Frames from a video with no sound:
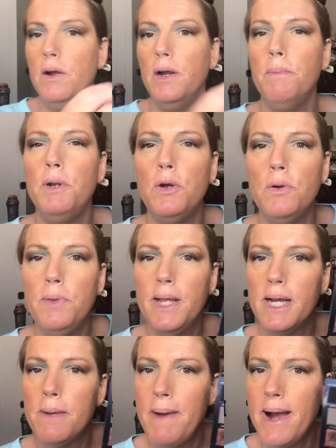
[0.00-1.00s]
I'm gonna go in like
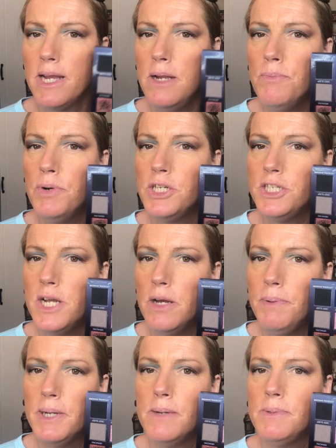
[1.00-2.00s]
a packing brush now and
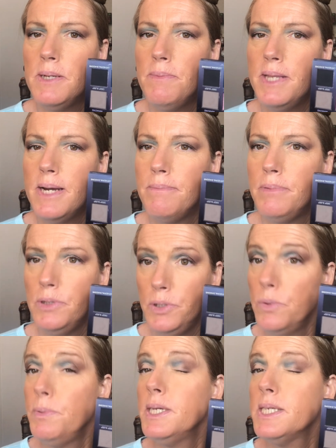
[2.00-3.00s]
pick up some of that
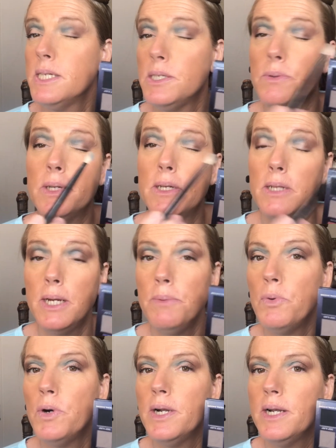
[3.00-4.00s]
blue because I just want to lay
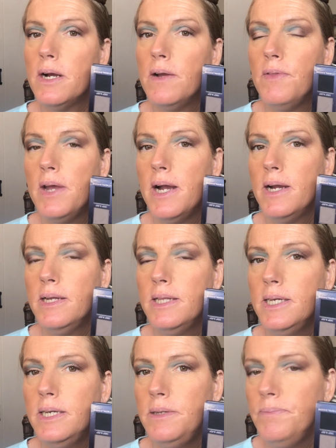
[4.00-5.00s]
more on the
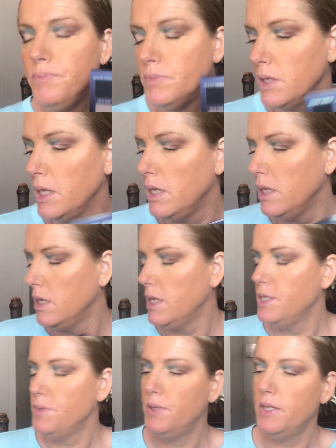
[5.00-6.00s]
eyelid. I
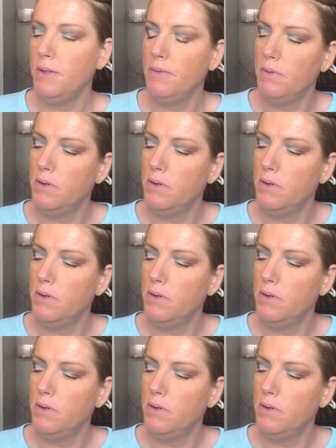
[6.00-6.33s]
just want